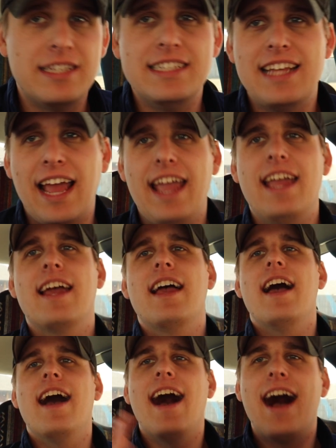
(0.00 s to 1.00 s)
Today,
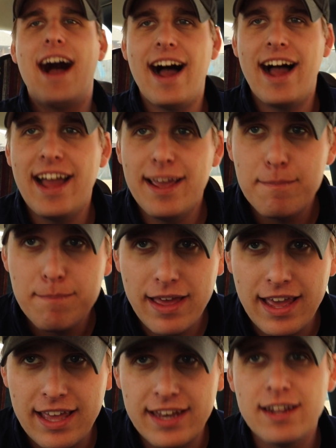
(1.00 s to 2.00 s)
I
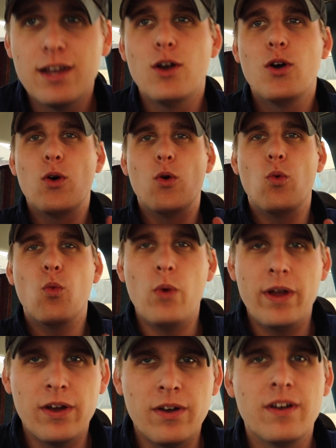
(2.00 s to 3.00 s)
made
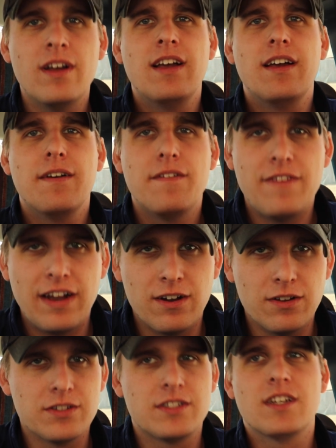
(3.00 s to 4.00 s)
Will
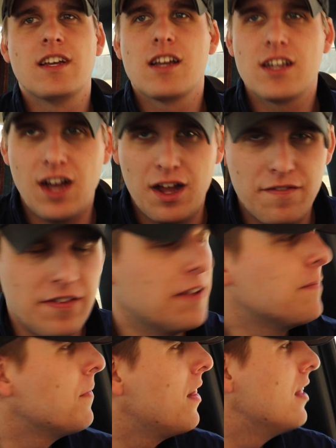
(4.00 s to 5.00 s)
Ferrell's coffee.